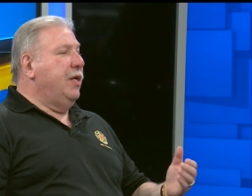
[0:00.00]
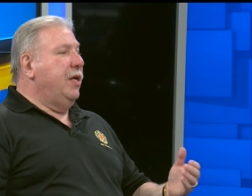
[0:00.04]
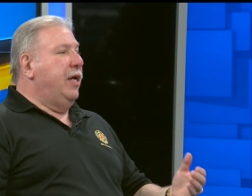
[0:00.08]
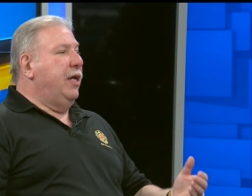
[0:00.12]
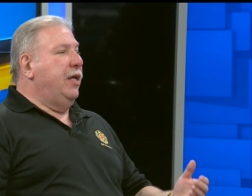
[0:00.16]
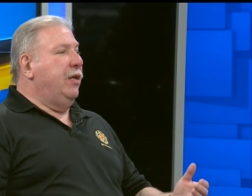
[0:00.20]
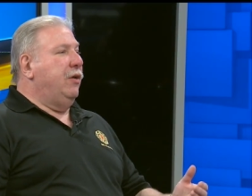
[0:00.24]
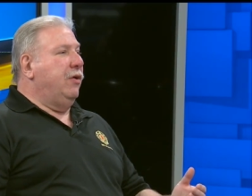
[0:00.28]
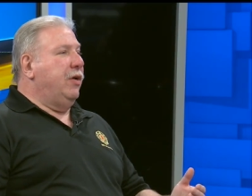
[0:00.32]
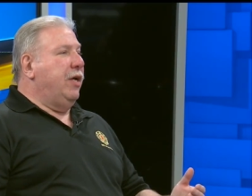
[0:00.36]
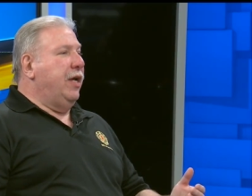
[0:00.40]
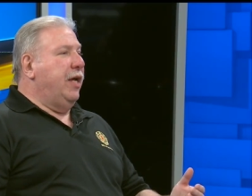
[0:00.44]

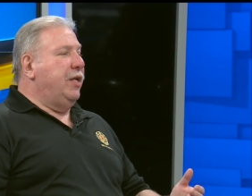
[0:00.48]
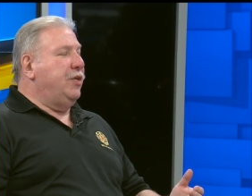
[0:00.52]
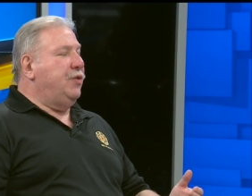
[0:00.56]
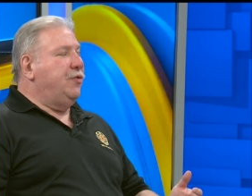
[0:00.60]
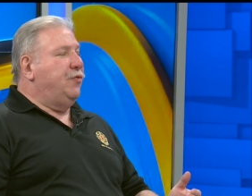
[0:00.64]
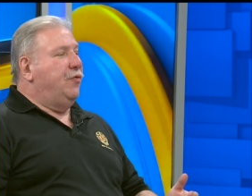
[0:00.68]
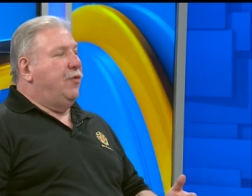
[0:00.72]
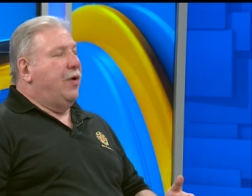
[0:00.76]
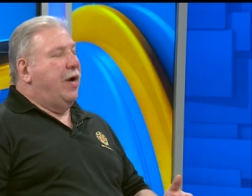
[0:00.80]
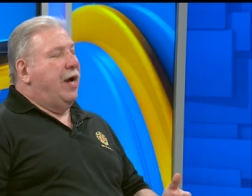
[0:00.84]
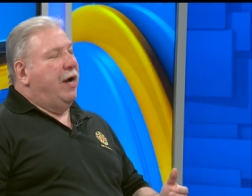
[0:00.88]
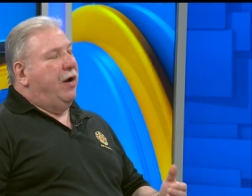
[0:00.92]
it'll catch
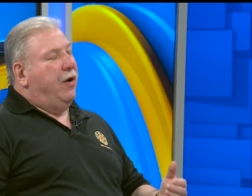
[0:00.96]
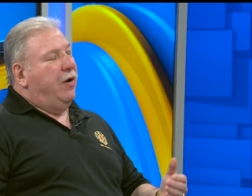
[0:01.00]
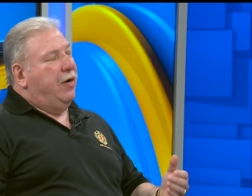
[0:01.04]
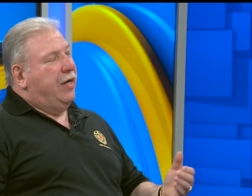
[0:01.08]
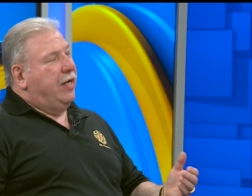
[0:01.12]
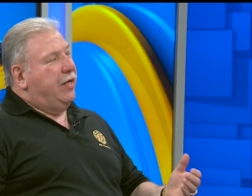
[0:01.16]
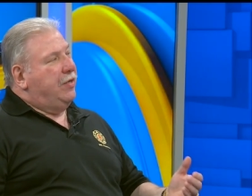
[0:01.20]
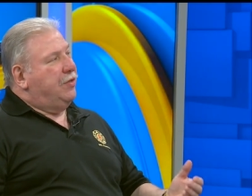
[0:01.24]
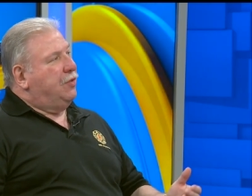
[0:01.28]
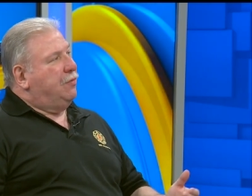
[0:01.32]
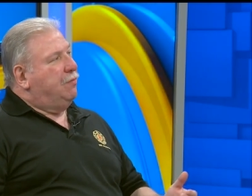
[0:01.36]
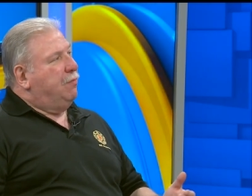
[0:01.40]
fire, and
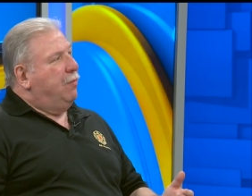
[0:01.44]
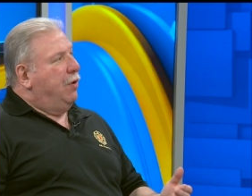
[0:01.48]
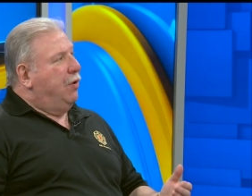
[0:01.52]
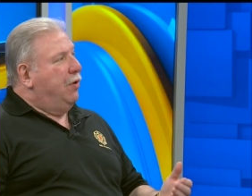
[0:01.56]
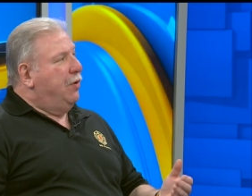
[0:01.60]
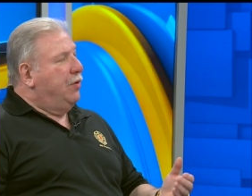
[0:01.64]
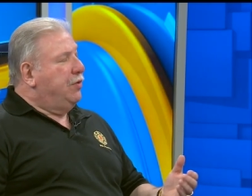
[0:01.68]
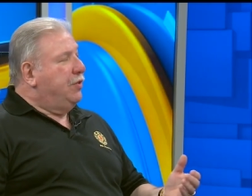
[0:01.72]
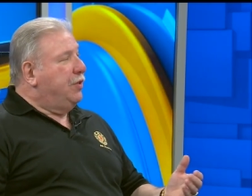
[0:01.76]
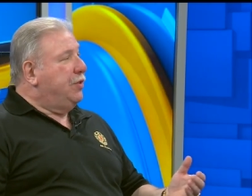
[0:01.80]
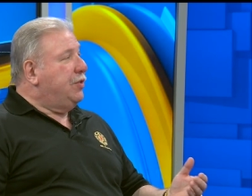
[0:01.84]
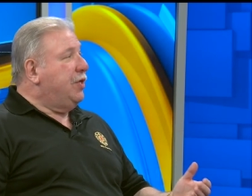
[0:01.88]
as it
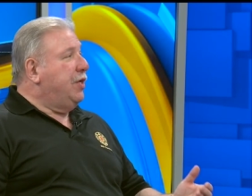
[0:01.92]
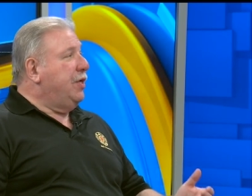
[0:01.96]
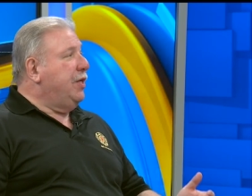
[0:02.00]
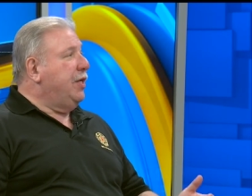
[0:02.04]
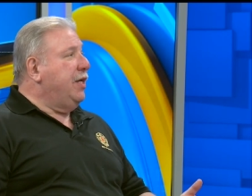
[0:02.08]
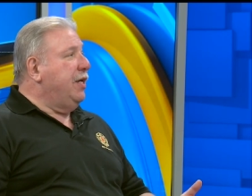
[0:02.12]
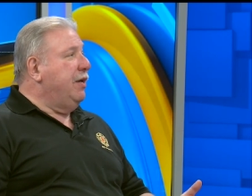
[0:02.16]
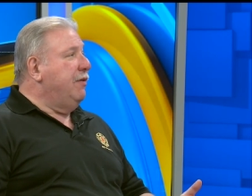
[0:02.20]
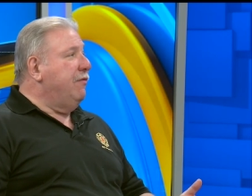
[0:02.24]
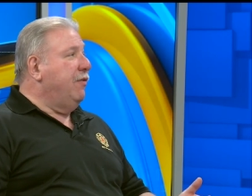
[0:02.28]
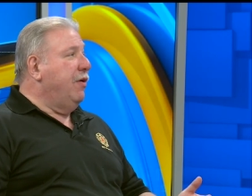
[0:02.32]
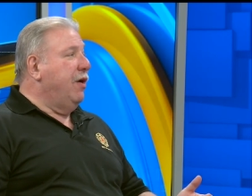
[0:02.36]
burns, it's going
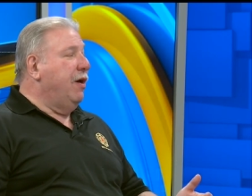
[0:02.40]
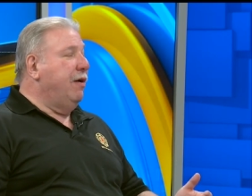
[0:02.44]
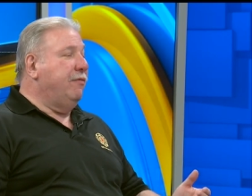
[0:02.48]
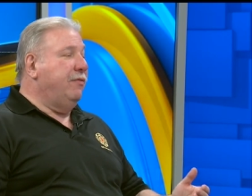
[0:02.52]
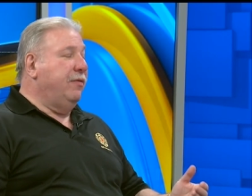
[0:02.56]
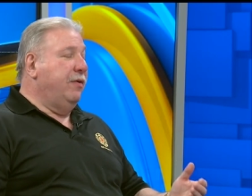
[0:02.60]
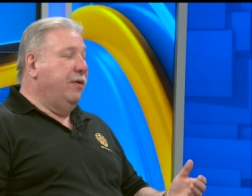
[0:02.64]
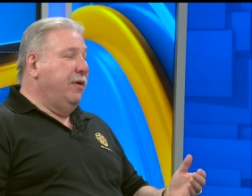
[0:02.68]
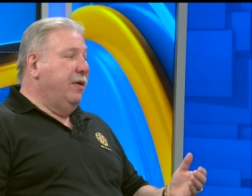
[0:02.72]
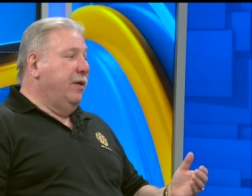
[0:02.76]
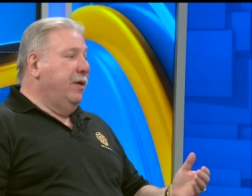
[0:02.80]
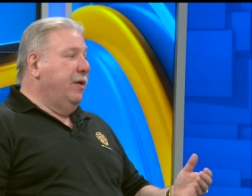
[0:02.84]
to give off,